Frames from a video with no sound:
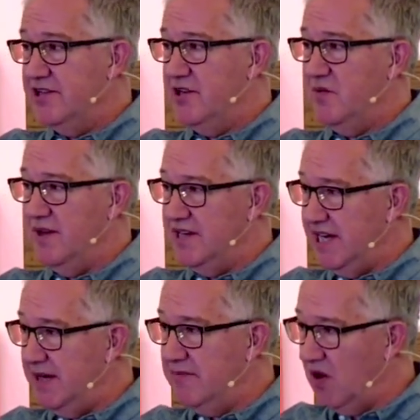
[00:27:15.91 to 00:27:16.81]
to
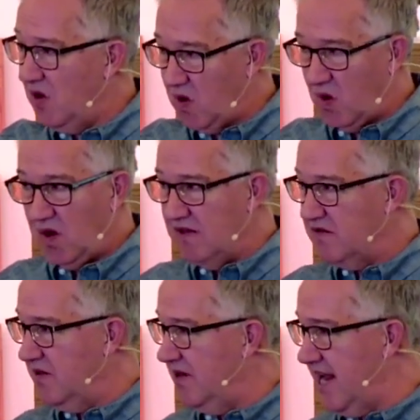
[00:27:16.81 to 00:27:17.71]
redeem the whole
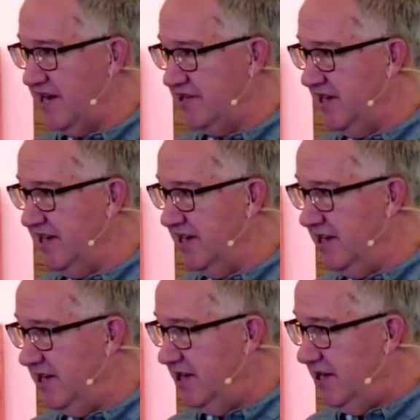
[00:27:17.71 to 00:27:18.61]
of creation
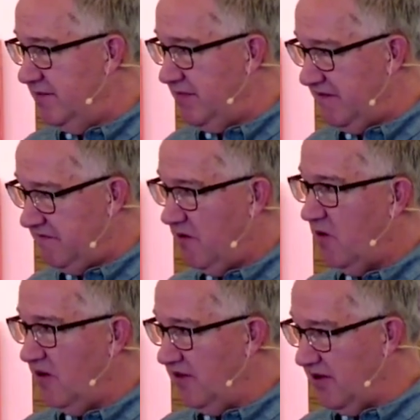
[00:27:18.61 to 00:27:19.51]

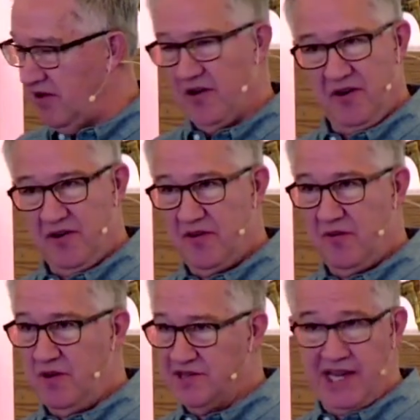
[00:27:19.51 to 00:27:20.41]
before the
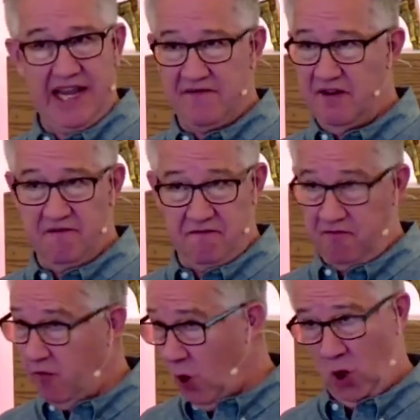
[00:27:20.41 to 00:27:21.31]
earth was even
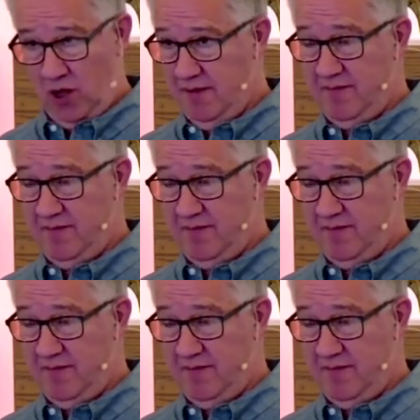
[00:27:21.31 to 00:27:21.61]
formed.